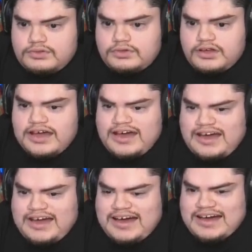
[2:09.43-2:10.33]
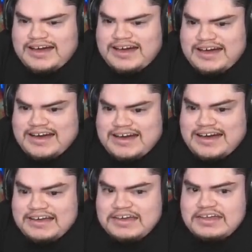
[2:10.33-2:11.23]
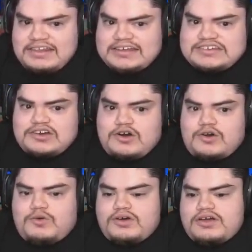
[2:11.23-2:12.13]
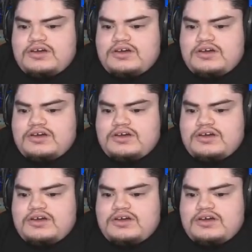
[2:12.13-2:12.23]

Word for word: Ha ha ha! Let's go.